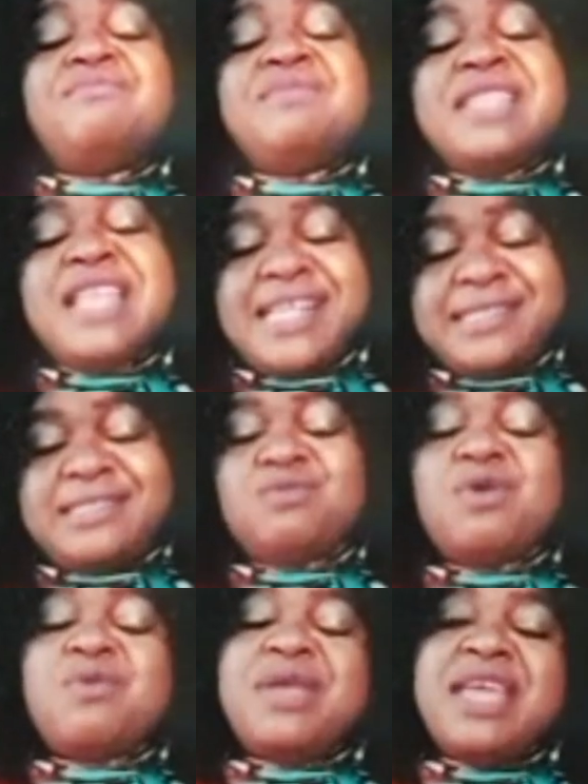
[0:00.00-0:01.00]
Next,
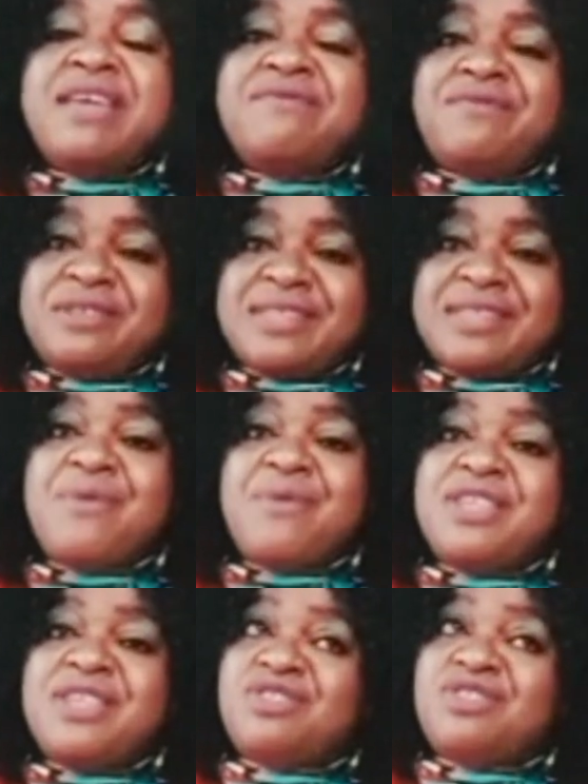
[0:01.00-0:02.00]
I
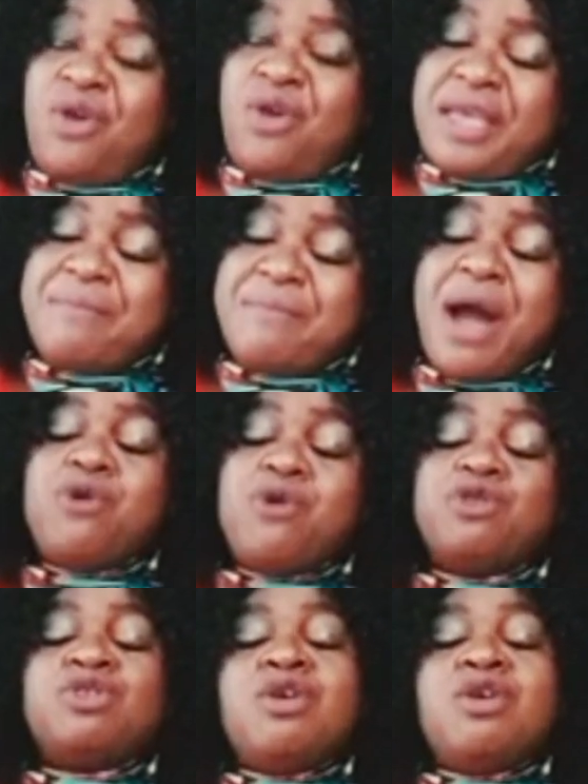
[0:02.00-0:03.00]
will talk
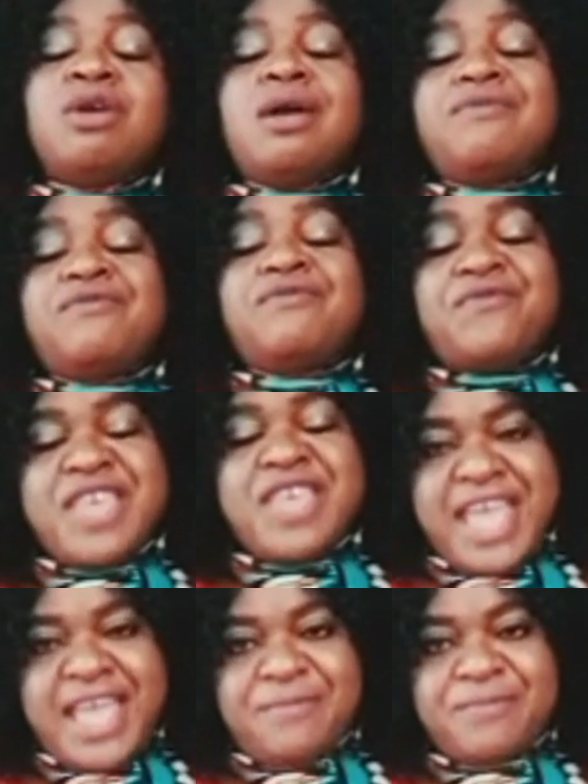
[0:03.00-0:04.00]
about
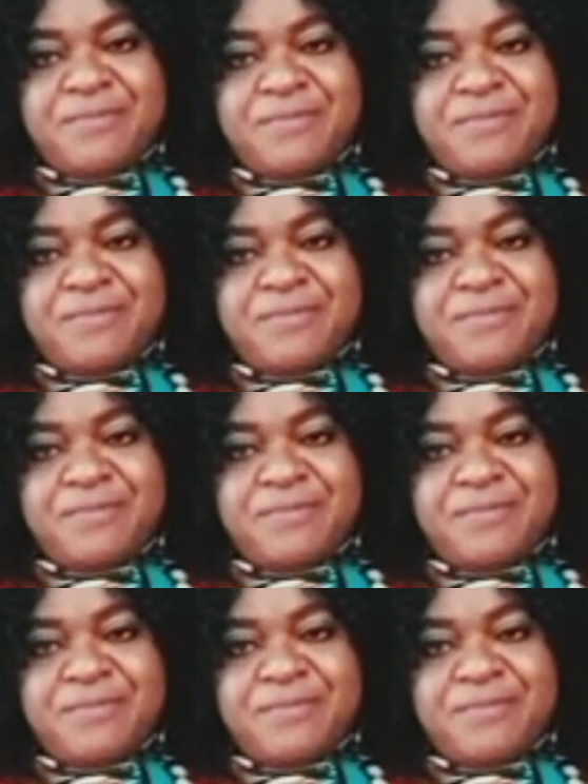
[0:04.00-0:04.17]
fear.